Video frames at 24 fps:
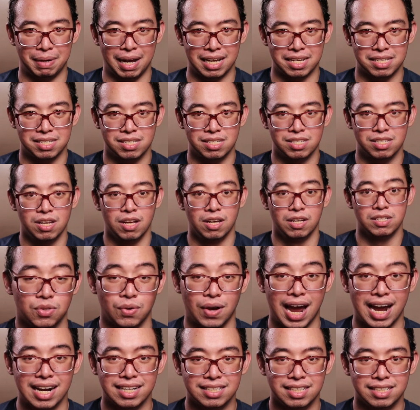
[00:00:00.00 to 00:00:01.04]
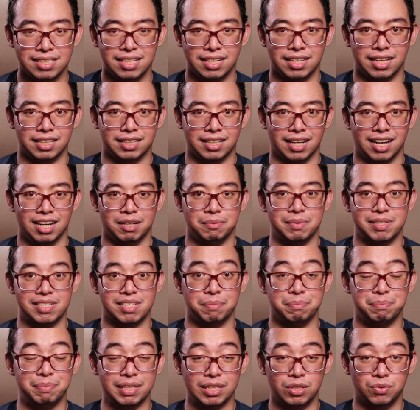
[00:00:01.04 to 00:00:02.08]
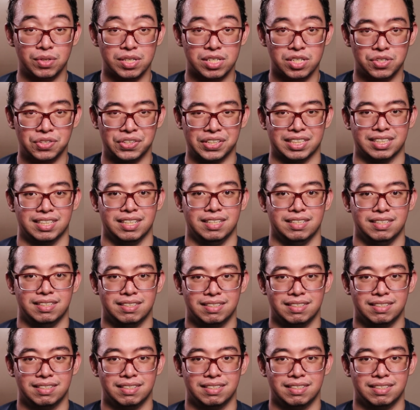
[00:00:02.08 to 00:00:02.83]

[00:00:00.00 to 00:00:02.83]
mass. So access at the time is a bit restricted.